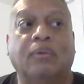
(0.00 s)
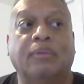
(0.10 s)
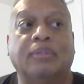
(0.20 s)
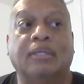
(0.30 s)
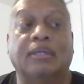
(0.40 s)

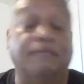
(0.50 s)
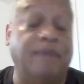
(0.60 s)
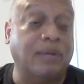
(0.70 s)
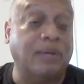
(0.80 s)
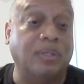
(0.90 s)
if
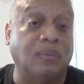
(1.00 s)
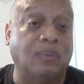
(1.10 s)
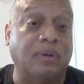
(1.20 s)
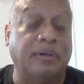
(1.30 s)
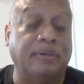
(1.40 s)
equity
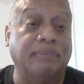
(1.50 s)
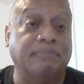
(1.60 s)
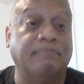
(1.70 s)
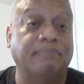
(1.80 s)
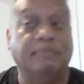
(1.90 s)
were
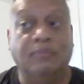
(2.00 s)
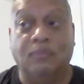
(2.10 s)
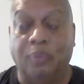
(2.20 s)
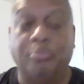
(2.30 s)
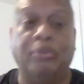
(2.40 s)

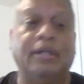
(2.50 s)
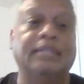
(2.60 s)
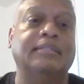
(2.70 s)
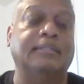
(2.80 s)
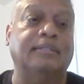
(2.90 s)

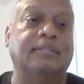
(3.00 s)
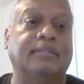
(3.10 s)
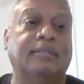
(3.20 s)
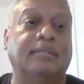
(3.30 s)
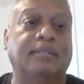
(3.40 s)
present,
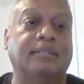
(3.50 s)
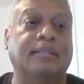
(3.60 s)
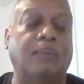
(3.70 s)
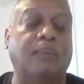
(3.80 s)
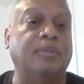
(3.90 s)

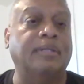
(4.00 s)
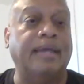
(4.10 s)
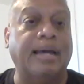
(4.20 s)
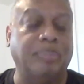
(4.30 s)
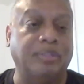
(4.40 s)
that wouldn't
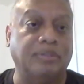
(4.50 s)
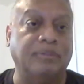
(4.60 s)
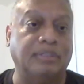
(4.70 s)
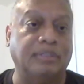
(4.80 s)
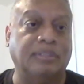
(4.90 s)
happen
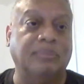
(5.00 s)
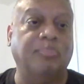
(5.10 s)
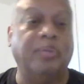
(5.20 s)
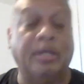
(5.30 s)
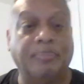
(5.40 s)
to us.
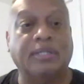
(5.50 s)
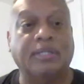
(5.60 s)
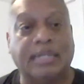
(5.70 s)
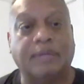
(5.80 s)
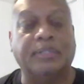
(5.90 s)
But
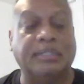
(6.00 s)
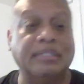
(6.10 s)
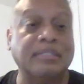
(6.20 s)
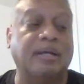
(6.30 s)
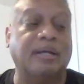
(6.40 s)
because equity
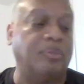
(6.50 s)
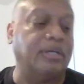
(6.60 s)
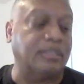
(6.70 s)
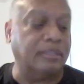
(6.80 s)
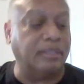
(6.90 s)
is not
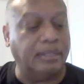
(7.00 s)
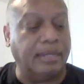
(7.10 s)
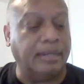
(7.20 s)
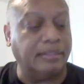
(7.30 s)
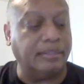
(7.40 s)
present, and
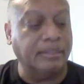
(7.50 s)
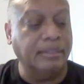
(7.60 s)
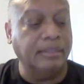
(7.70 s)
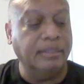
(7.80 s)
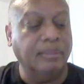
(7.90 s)
that is
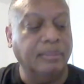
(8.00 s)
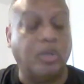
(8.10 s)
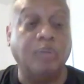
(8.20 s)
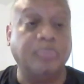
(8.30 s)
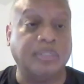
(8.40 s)

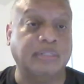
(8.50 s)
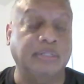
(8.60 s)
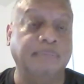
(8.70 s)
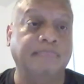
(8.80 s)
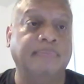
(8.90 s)

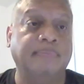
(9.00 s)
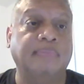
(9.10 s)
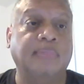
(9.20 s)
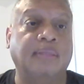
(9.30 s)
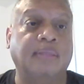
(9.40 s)
purposely,
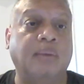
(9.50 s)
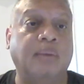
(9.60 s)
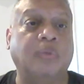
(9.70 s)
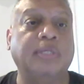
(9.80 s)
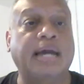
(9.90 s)

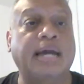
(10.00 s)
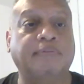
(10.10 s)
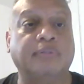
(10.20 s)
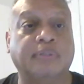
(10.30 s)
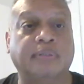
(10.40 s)
then we
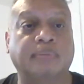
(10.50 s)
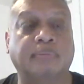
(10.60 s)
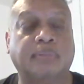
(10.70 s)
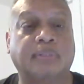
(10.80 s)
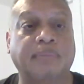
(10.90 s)
have to
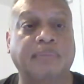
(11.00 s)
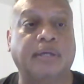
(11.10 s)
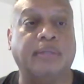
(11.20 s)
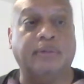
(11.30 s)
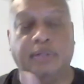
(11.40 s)
come
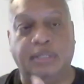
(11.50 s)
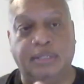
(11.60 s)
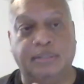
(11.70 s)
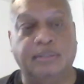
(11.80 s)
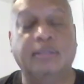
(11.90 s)
together
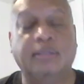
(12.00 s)
in